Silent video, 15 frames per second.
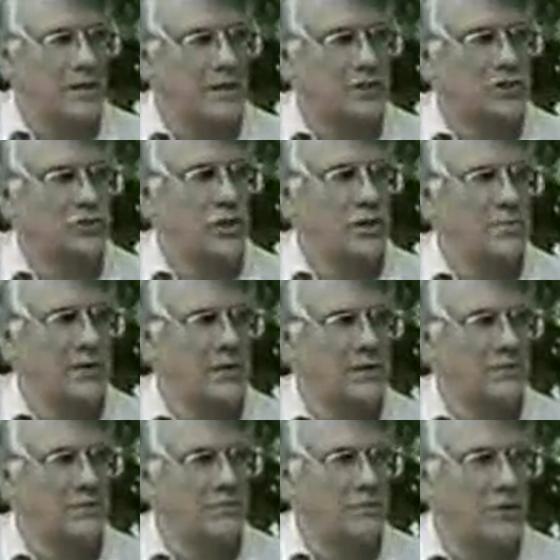
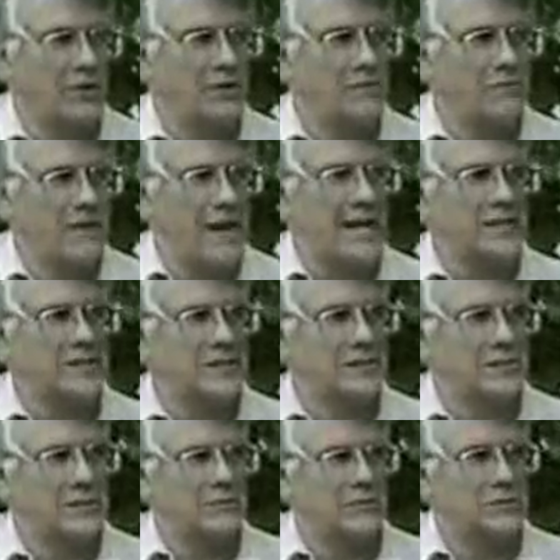extremely very fast
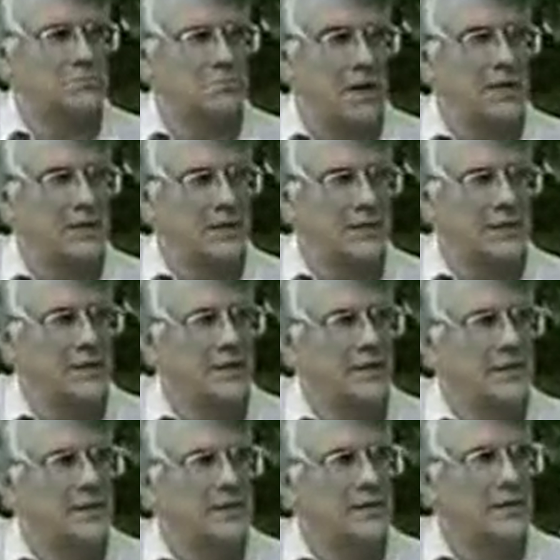responding
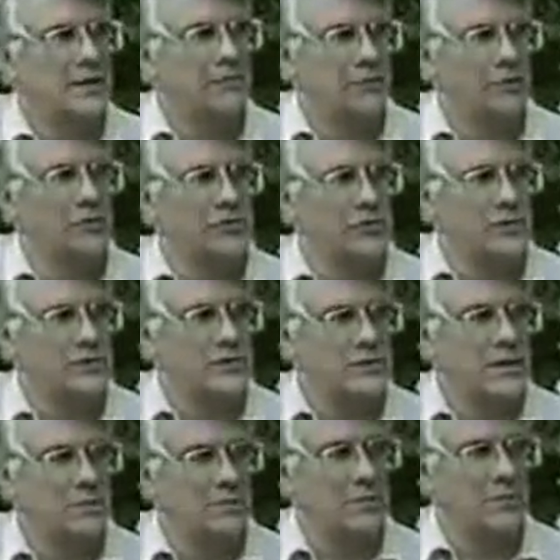uh, fuel source
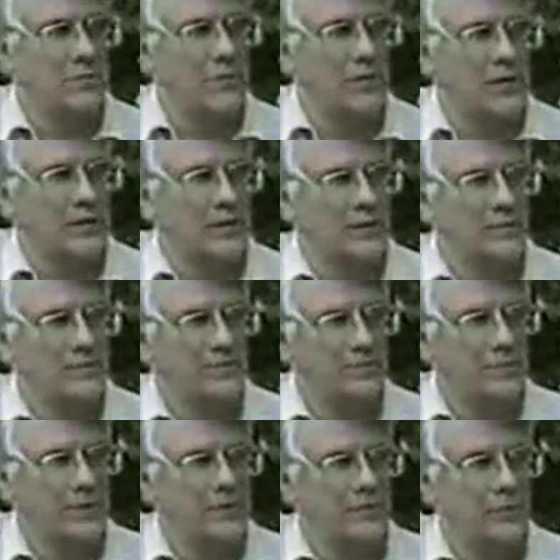that's coming from water.
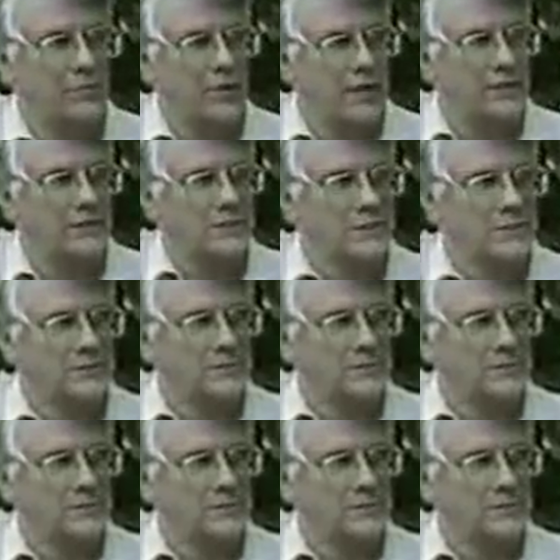So, so,